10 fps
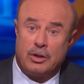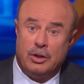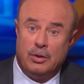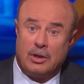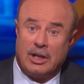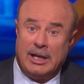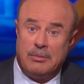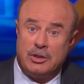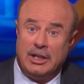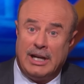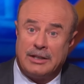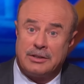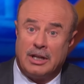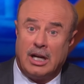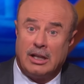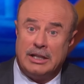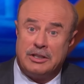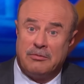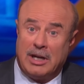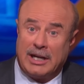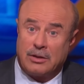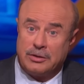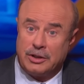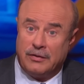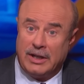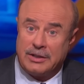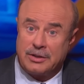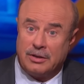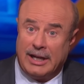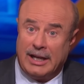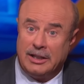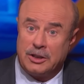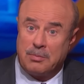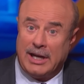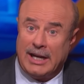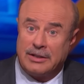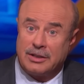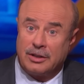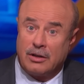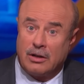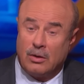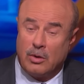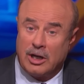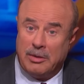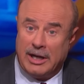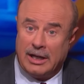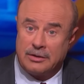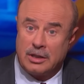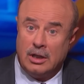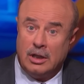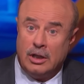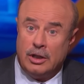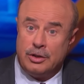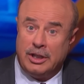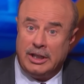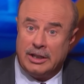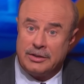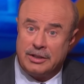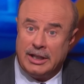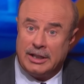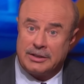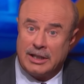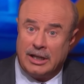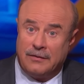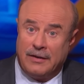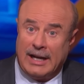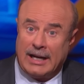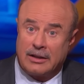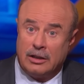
to who claims she has knowledge of Michael Sylvester and his past and current whereabouts, she insists that in fact the